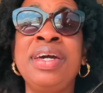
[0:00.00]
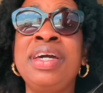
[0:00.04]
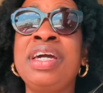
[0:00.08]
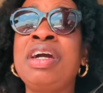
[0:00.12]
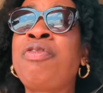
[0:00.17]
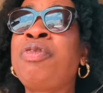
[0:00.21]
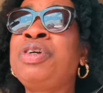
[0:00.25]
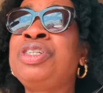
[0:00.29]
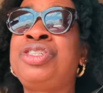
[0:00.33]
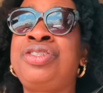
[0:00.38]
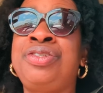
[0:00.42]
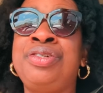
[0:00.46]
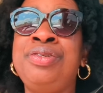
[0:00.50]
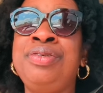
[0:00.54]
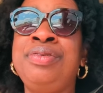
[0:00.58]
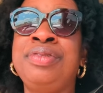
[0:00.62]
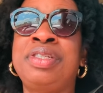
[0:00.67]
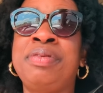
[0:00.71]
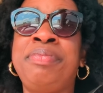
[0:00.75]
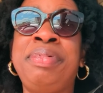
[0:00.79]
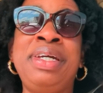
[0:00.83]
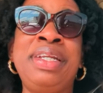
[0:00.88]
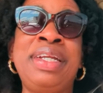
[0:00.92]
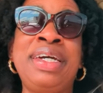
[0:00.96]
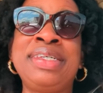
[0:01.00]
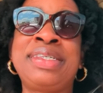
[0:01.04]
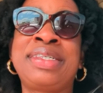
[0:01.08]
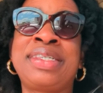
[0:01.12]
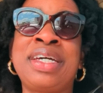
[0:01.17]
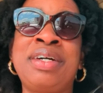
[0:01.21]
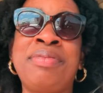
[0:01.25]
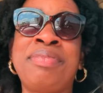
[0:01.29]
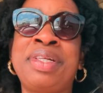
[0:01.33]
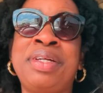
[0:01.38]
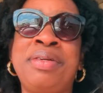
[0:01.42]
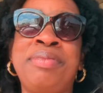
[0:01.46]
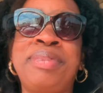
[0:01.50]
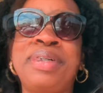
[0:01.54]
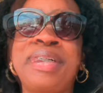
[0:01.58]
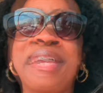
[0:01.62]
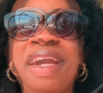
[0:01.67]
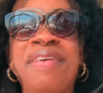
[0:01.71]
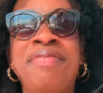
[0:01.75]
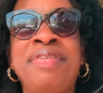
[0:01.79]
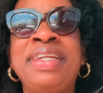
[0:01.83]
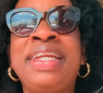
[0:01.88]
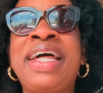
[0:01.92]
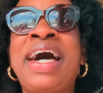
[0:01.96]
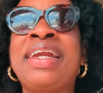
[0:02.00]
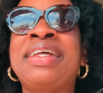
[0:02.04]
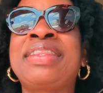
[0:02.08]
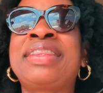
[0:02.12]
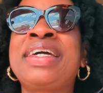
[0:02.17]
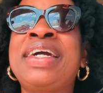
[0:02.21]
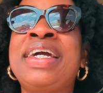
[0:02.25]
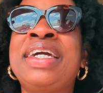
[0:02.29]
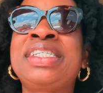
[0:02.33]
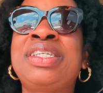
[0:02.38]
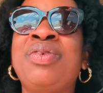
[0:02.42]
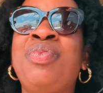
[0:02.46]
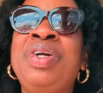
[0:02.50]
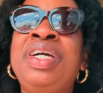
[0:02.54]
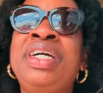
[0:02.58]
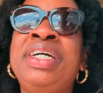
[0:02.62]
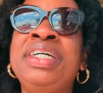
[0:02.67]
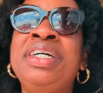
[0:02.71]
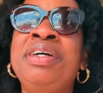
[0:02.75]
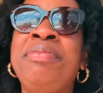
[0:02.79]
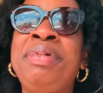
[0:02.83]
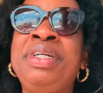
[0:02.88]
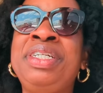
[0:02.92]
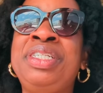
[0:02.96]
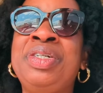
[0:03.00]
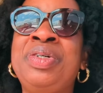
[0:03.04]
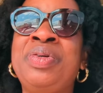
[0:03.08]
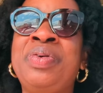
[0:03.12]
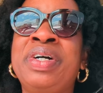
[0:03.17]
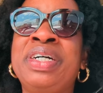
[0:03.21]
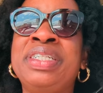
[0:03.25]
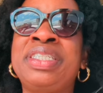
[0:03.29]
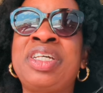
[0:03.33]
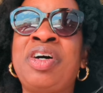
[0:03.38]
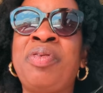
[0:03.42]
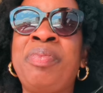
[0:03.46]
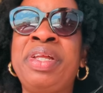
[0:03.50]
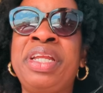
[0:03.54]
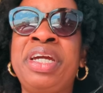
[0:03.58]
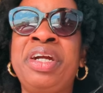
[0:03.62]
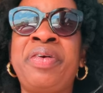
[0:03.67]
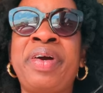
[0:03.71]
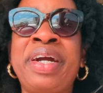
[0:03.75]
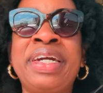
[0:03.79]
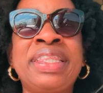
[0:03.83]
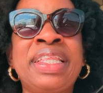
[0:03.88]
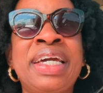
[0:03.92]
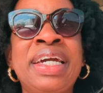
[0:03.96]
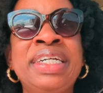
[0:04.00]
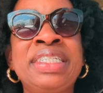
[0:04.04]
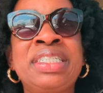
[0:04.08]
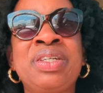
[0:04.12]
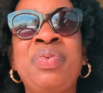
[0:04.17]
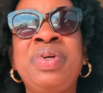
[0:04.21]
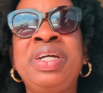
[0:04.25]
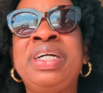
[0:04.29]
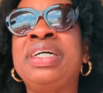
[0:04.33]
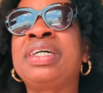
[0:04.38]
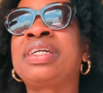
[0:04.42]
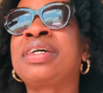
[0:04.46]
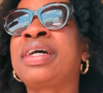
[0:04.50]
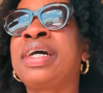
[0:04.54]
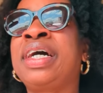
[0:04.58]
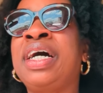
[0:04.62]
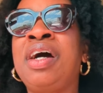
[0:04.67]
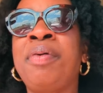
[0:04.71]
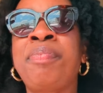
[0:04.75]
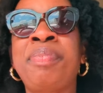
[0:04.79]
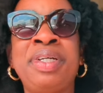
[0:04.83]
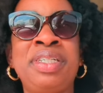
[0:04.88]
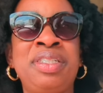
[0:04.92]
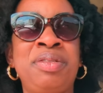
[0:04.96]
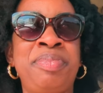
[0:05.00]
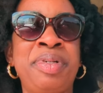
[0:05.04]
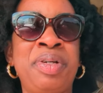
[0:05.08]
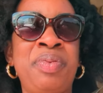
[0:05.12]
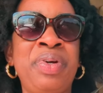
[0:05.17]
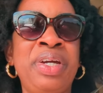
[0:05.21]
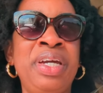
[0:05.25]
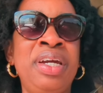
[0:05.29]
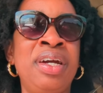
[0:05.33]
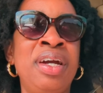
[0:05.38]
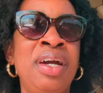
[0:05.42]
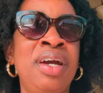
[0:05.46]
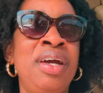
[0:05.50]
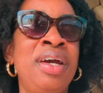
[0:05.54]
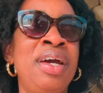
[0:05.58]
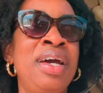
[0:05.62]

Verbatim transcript: If we choose to be, that's something. But we have a lot of things that we could be doing, so many great things that we could accomplish, but we